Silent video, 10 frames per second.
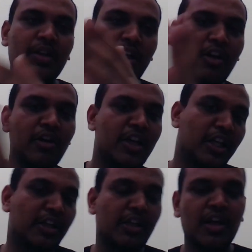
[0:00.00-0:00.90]

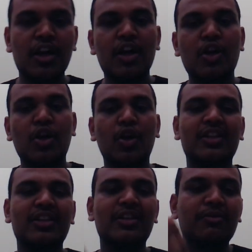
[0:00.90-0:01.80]
learning,
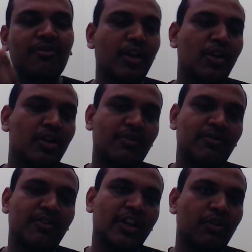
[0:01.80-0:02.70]
not the
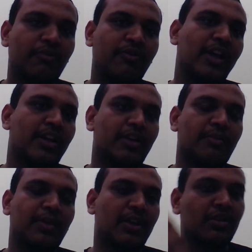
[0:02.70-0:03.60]
fear of failure.
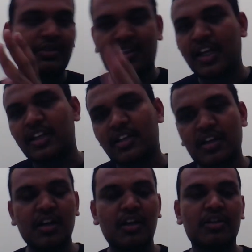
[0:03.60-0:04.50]
Because right
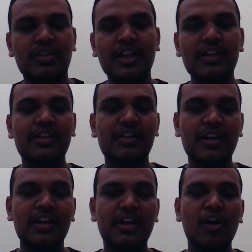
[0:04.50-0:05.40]
now,
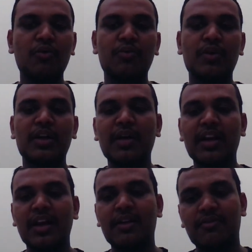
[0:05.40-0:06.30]
till now in
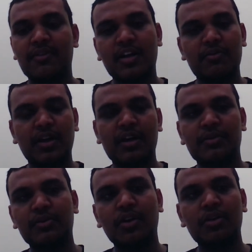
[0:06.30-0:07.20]
my life, I
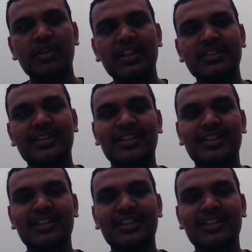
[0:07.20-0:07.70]
always